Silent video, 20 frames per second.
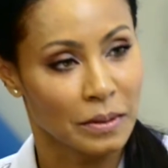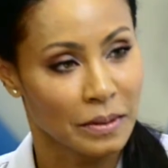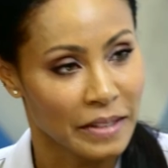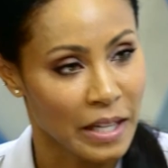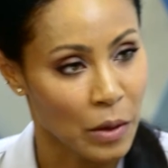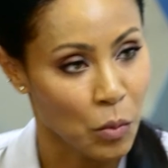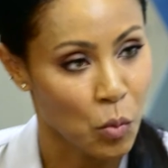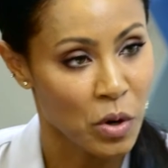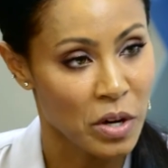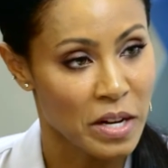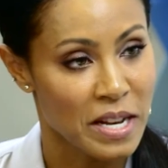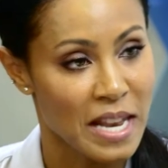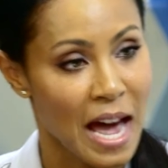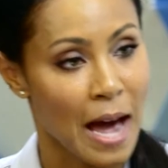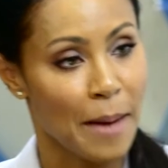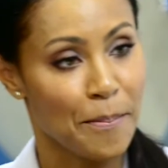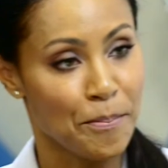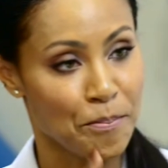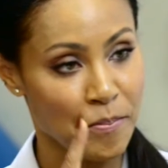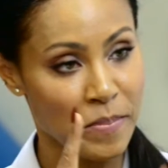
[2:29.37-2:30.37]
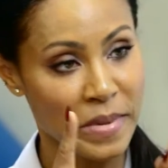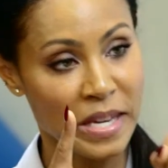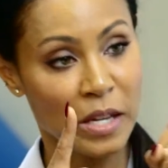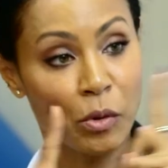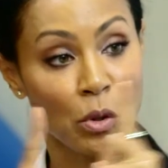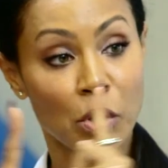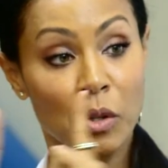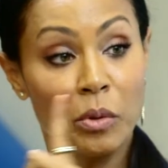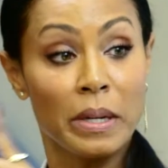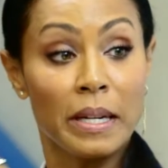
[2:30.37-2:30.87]
that we're not
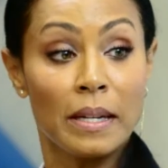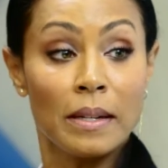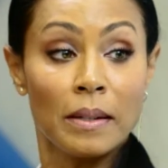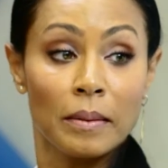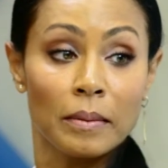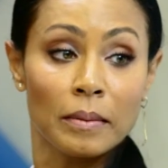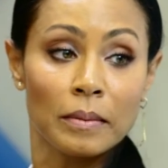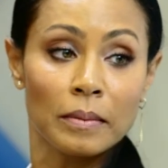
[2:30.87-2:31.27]
mirroring